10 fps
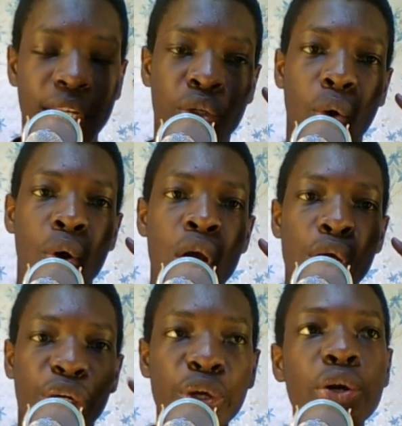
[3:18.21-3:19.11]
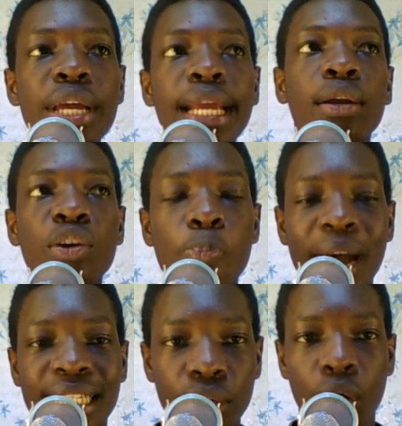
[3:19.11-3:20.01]
So do you include
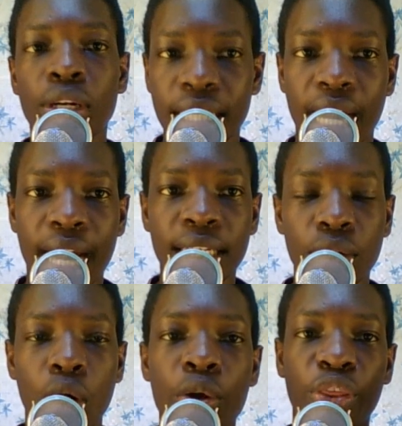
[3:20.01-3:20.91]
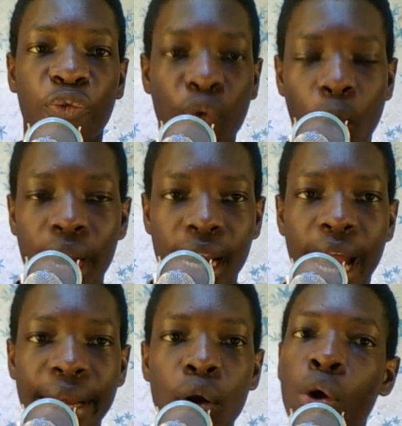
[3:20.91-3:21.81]
Martin Odegaard on the forward line,